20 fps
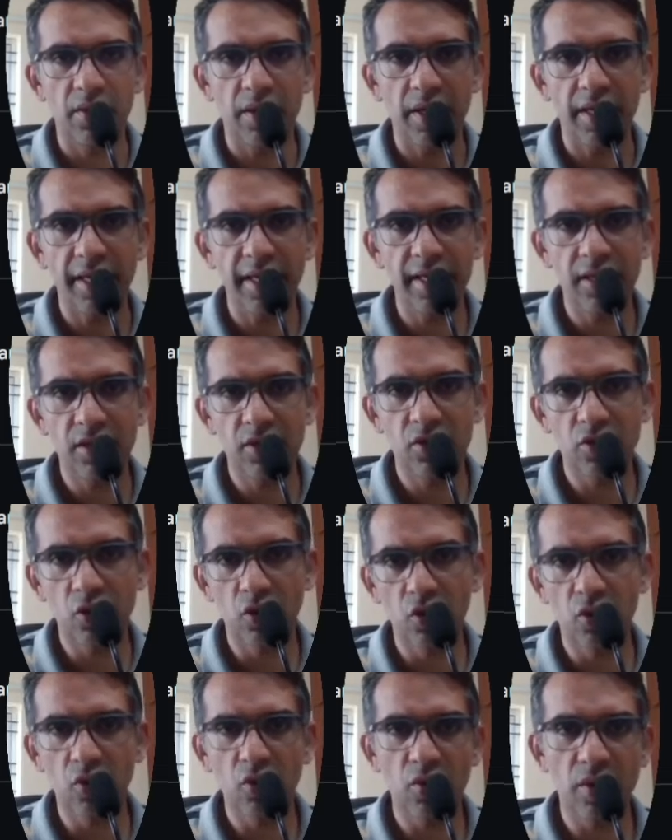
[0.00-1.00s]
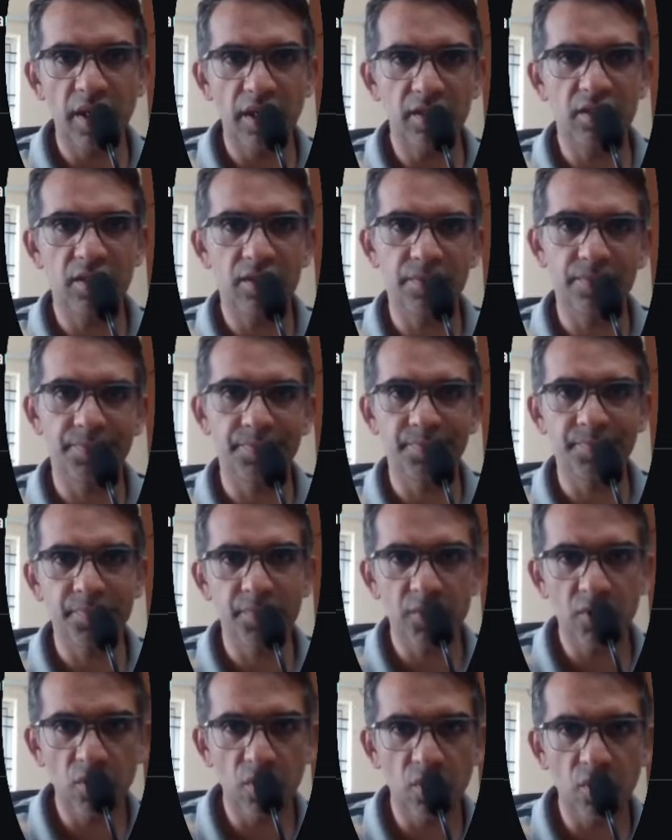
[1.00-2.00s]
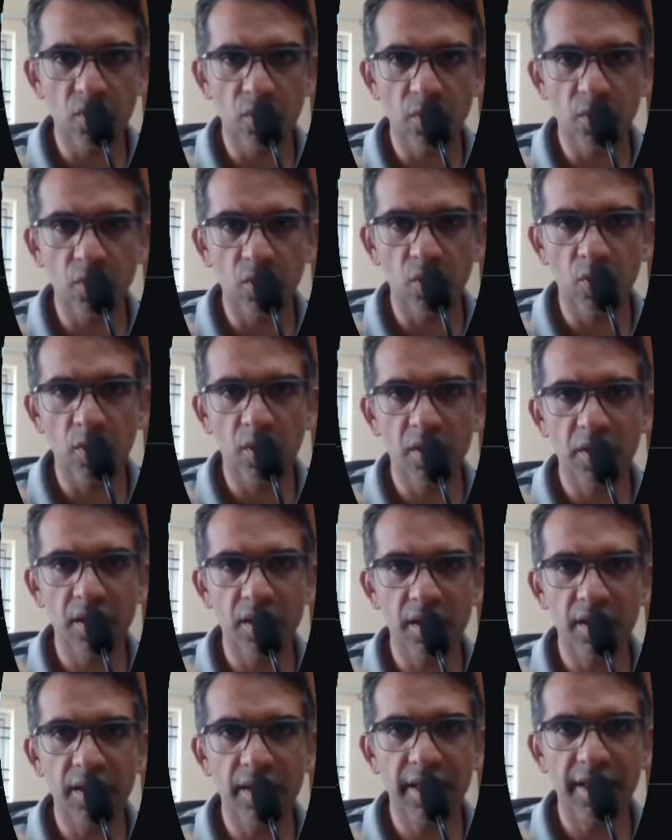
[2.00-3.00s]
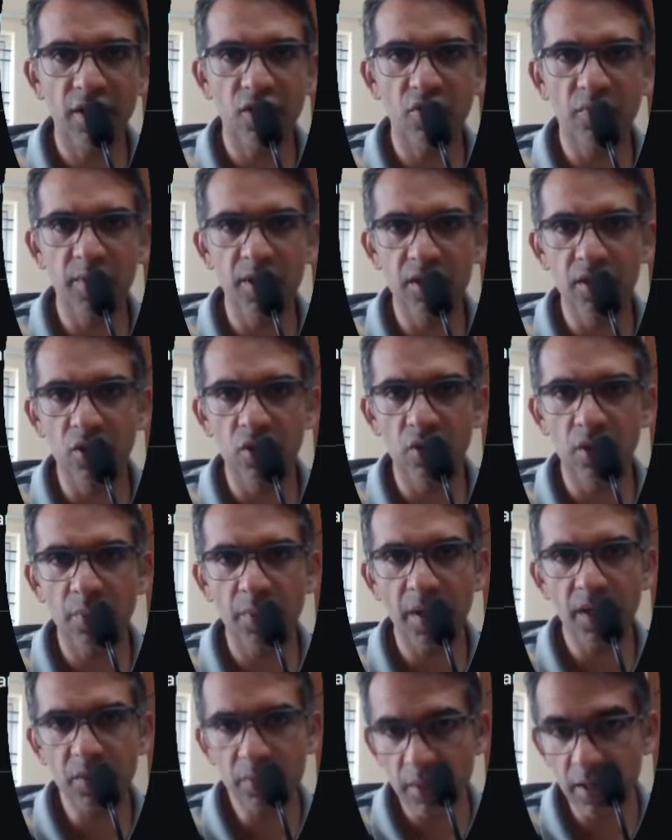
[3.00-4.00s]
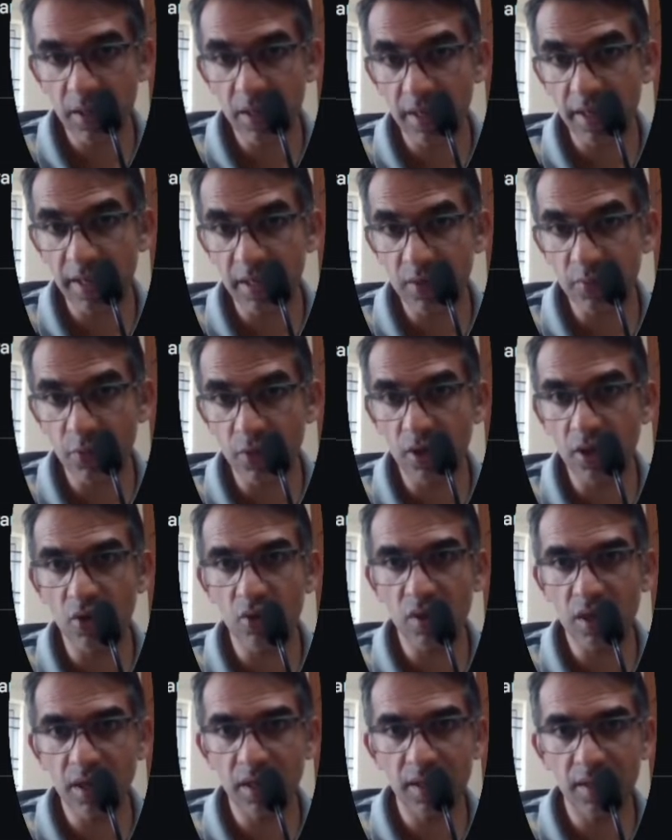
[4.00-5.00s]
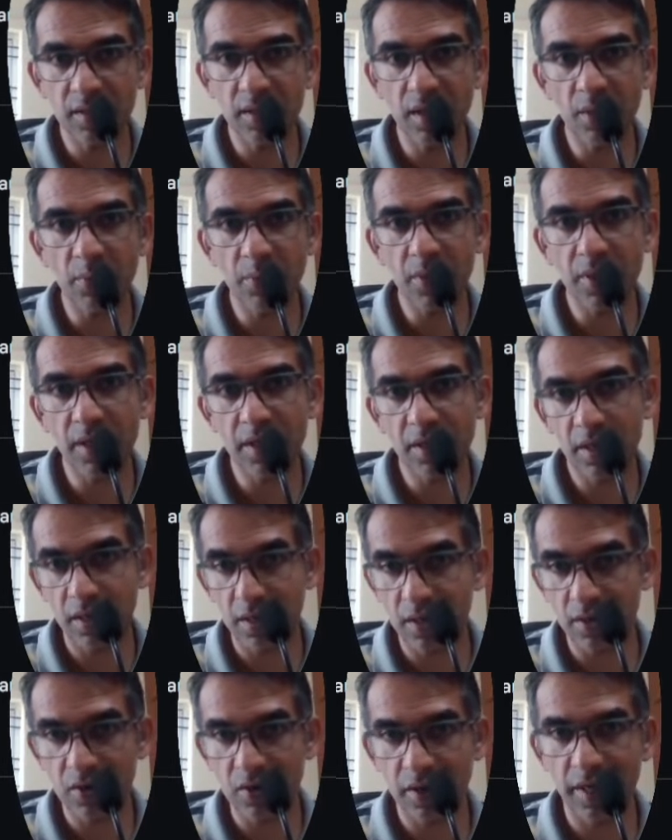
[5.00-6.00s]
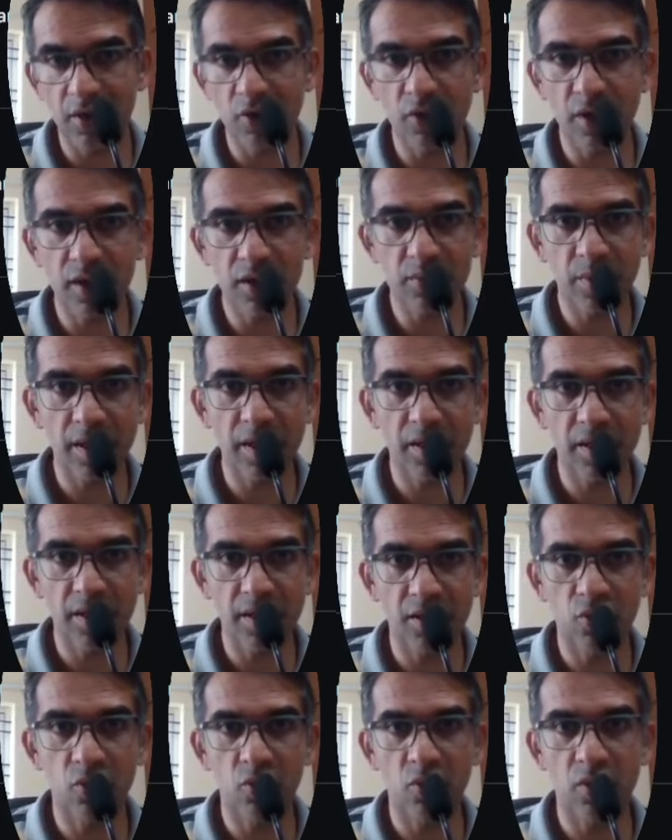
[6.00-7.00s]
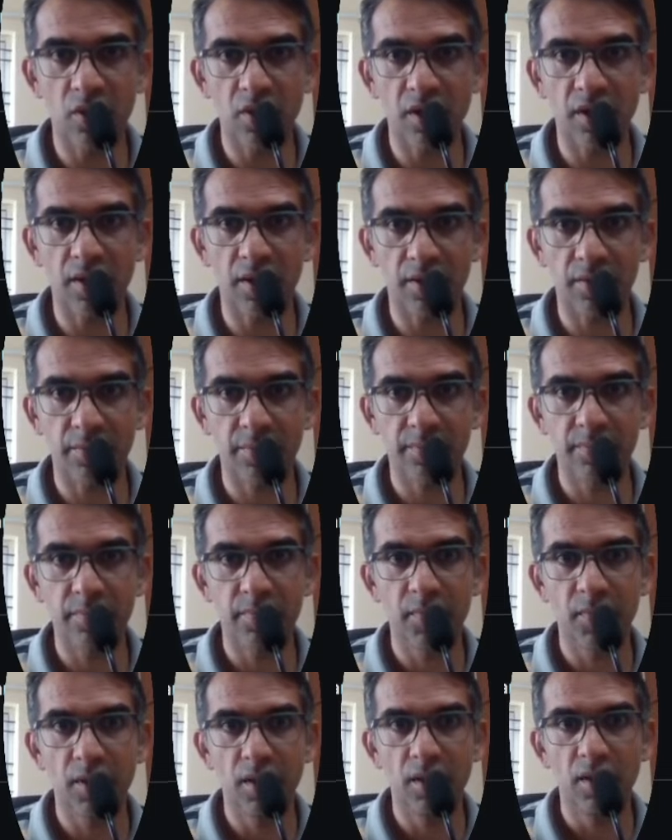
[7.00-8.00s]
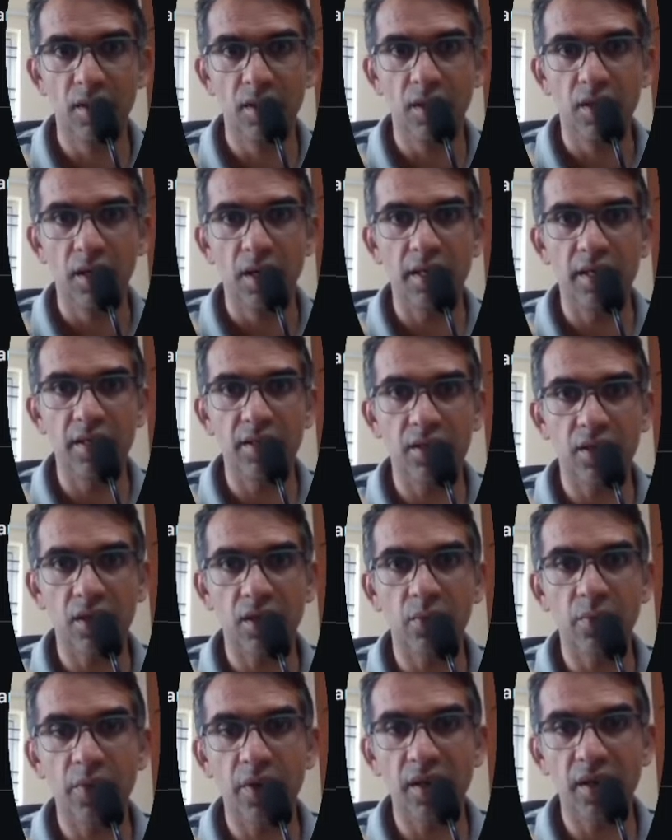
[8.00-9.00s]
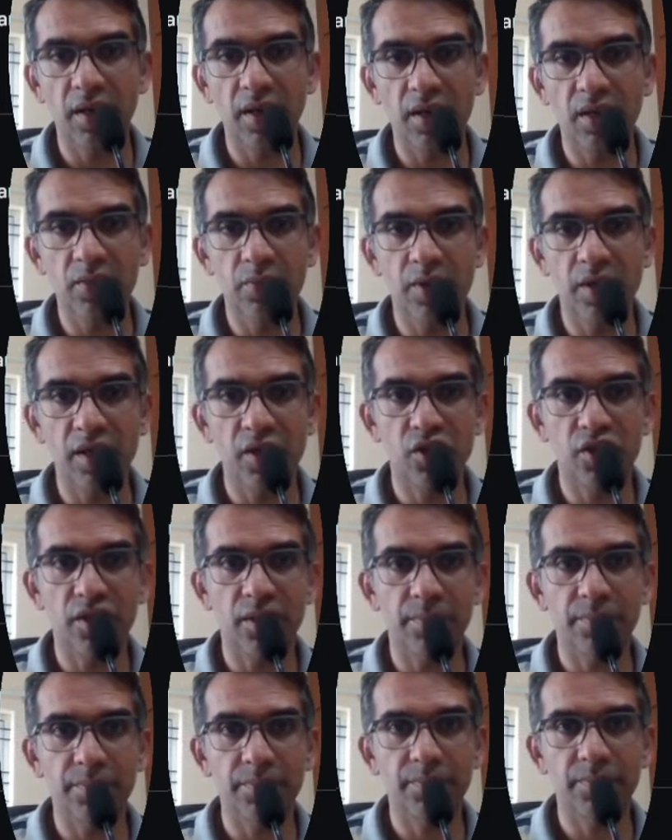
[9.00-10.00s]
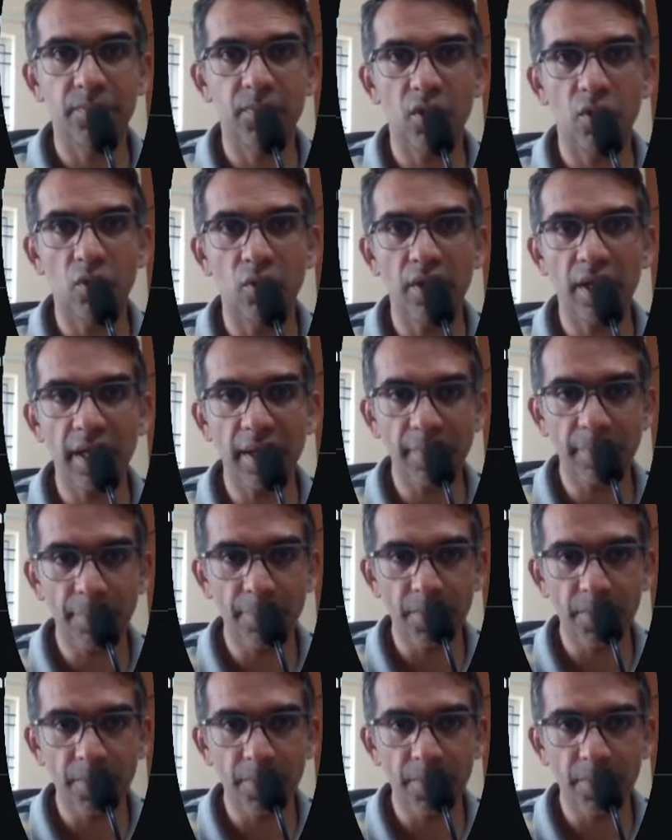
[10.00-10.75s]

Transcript: Right. So yes, so over here, it kind of missed out the page, but it has pulled out that example and it is trying to explain that over here and its accompanying explanation. Okay.